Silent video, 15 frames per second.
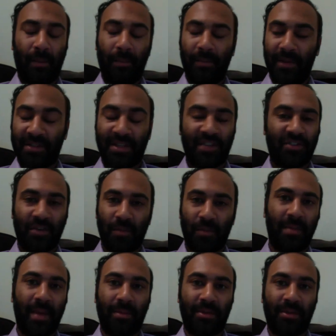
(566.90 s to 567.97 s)
essentially,
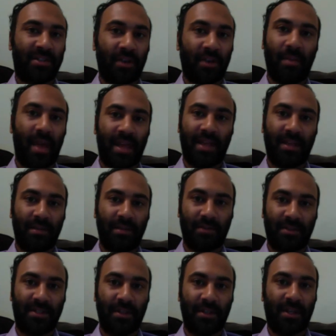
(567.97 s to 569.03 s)
we'd be able to start making
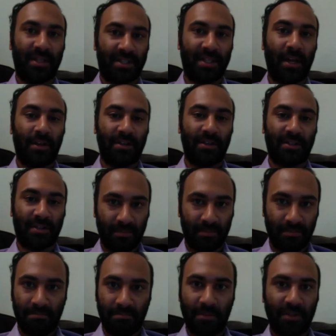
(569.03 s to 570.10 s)
silicon cells
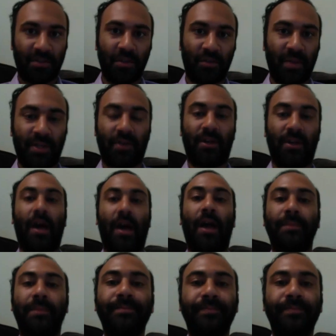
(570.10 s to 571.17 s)
as soon as we turn it on.
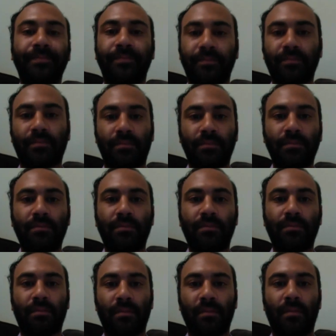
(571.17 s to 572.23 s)

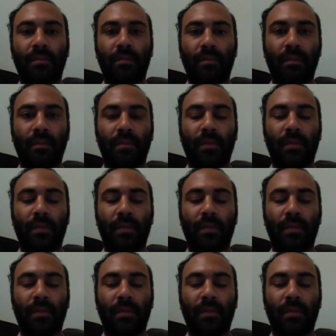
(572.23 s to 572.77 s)
Wow, that would be great.